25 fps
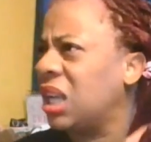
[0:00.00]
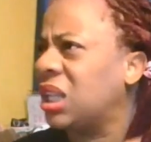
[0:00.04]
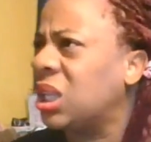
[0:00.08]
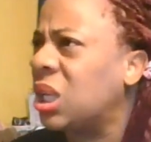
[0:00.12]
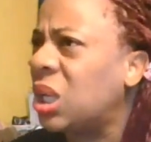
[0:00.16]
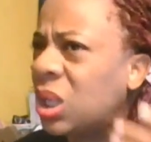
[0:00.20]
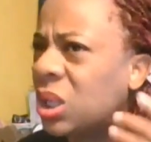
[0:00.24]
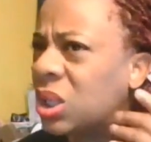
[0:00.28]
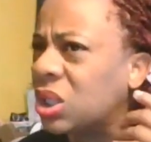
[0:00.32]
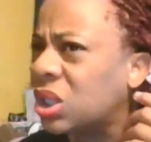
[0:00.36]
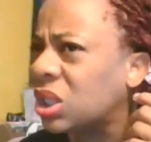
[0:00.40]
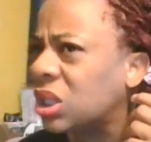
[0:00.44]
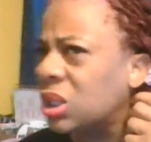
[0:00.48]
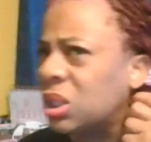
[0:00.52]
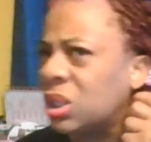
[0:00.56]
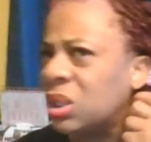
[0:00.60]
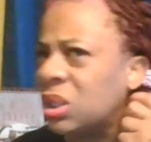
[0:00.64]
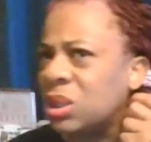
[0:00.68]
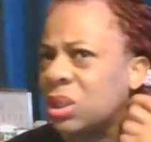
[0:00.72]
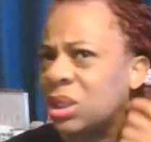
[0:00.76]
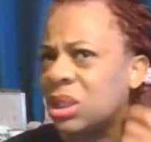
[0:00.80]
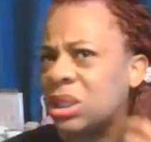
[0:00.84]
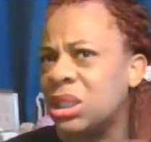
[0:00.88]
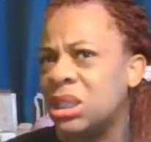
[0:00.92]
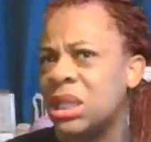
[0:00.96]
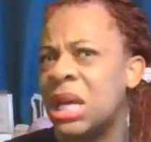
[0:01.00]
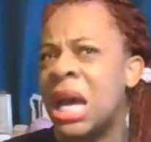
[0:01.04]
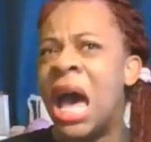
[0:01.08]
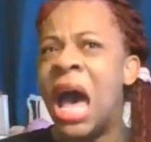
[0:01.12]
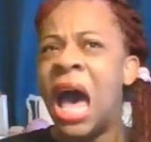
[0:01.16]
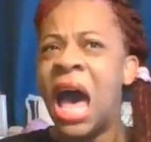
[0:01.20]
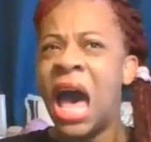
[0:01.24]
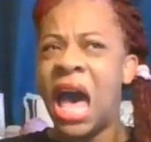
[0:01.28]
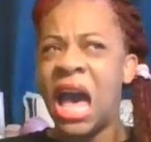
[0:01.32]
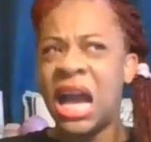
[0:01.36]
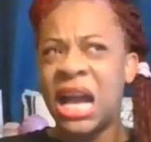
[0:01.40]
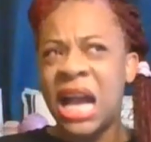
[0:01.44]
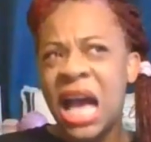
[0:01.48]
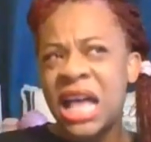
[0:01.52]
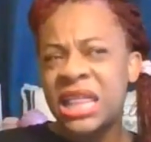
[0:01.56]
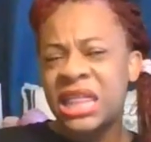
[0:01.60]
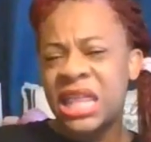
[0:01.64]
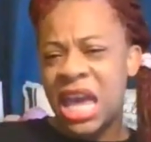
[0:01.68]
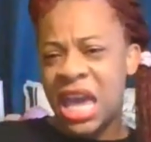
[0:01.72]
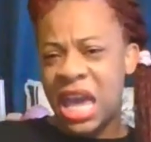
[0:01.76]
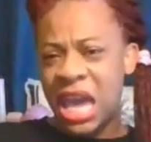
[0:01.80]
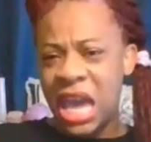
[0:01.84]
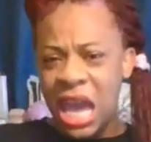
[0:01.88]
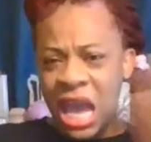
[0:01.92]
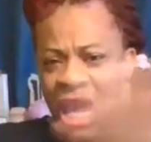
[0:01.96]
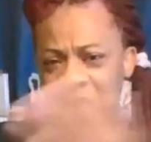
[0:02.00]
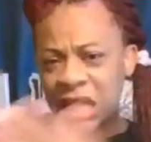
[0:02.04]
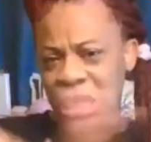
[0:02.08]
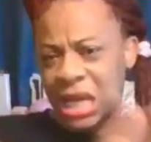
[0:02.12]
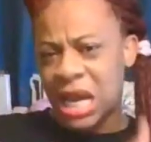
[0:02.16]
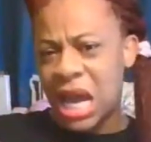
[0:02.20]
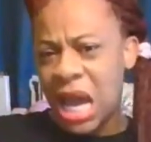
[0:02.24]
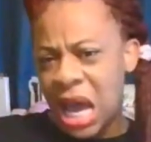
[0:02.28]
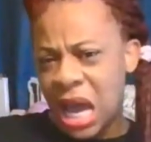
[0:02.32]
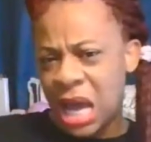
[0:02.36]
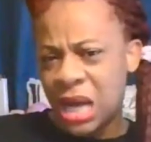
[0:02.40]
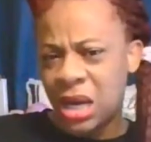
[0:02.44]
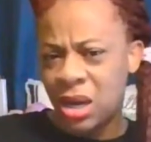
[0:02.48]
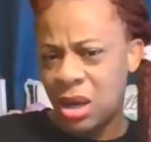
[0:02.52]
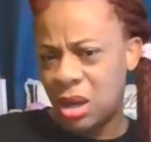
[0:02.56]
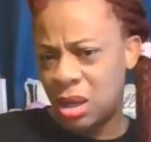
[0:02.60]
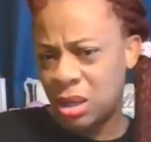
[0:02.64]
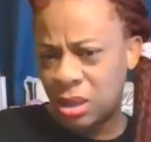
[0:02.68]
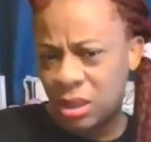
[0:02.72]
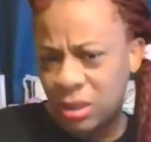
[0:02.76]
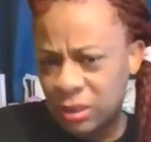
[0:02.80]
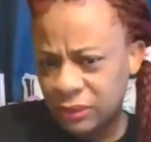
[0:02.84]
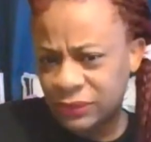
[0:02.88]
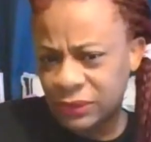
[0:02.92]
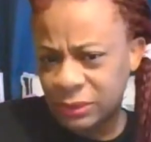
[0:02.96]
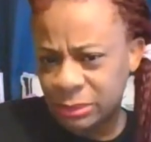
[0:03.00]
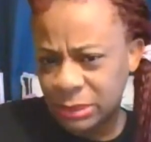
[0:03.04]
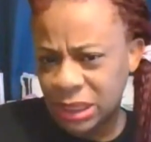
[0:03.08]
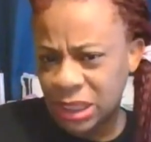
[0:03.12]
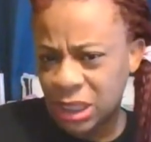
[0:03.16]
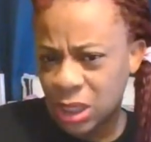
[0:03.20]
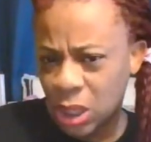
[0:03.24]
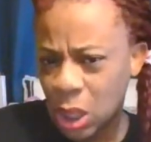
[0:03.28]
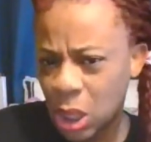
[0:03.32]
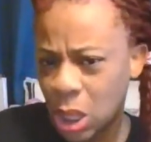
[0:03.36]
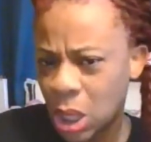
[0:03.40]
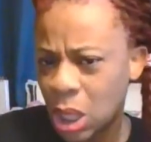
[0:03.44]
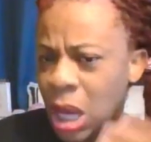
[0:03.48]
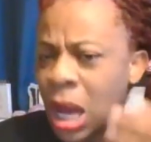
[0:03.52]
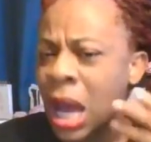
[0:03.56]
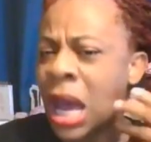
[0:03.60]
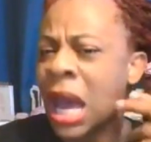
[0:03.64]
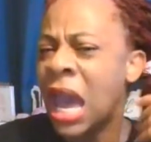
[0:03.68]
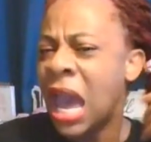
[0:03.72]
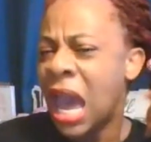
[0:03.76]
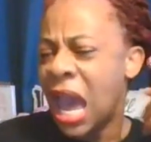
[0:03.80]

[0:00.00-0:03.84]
told you, look, I got the hand of God all over me, girl.